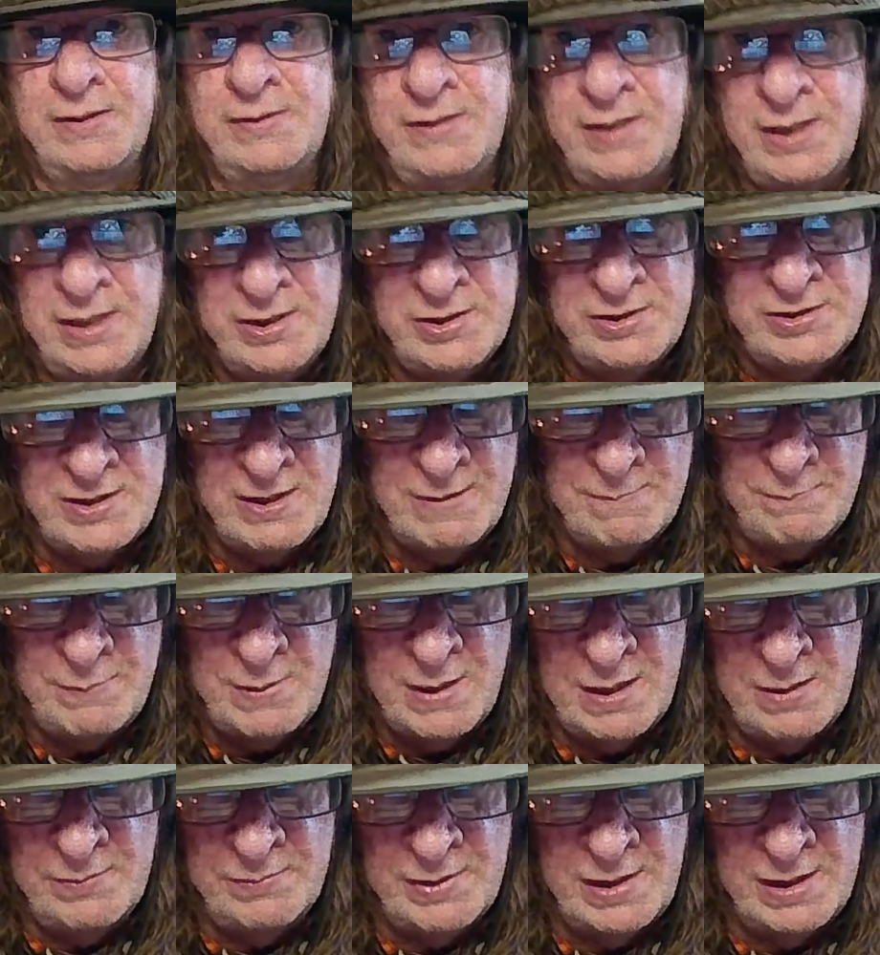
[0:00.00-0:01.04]
That is
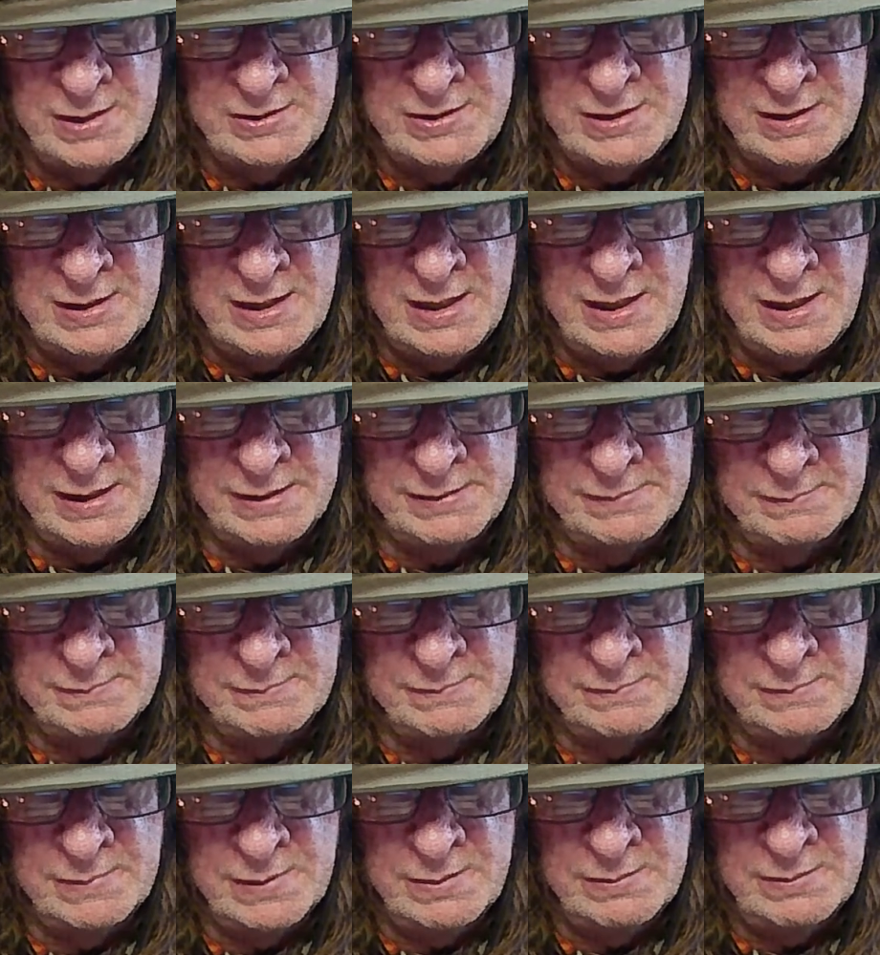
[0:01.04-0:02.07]

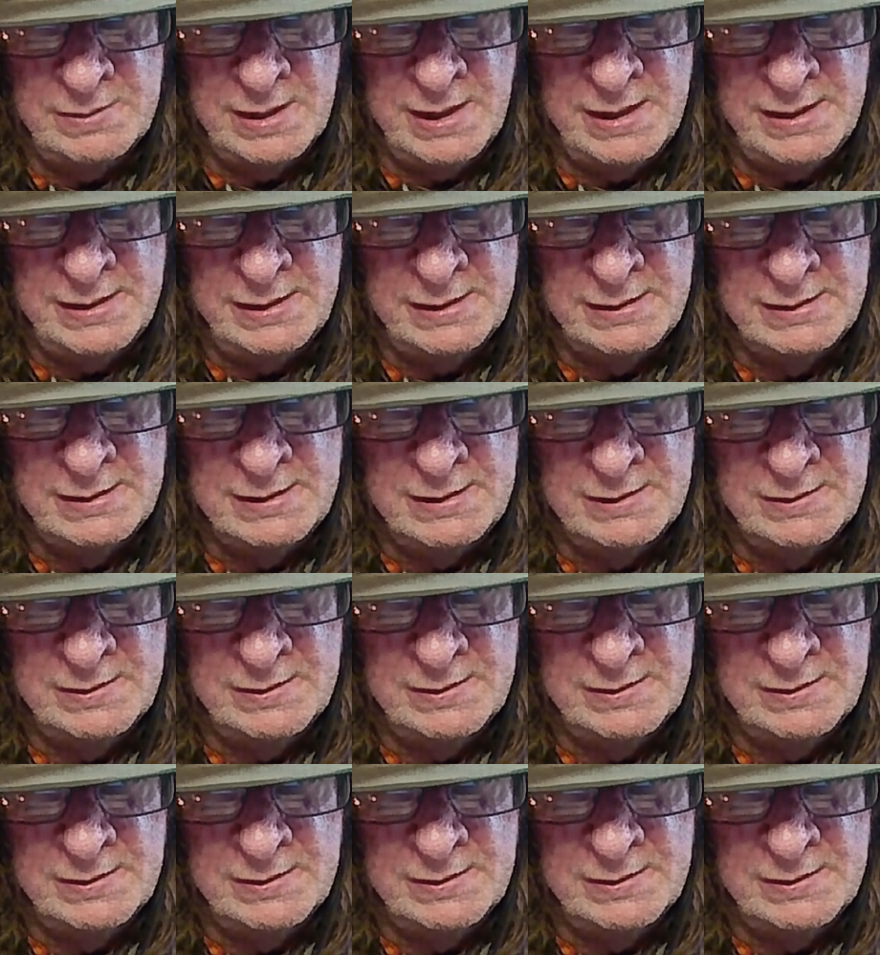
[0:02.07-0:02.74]
£10.99, okay?